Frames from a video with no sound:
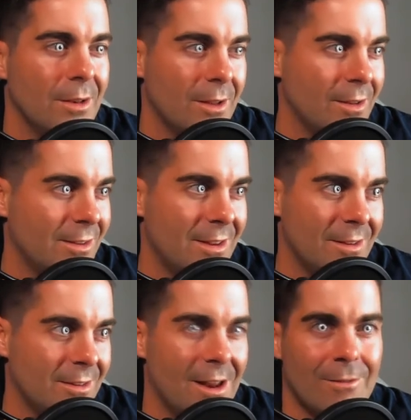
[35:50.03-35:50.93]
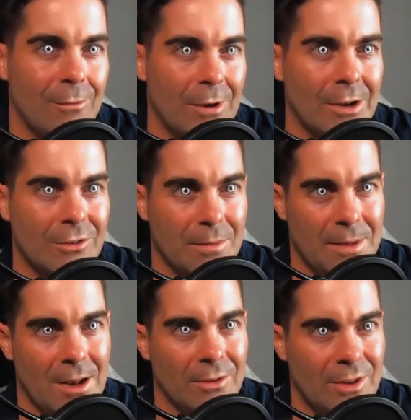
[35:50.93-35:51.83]
Dunski's. Going to have to figure
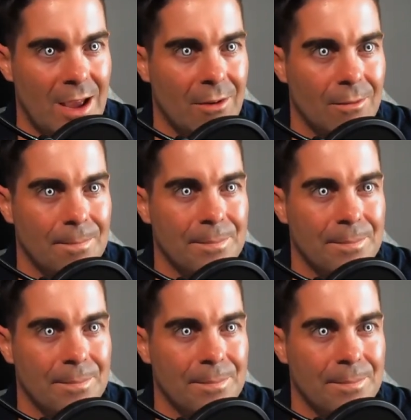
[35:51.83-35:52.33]
something else out.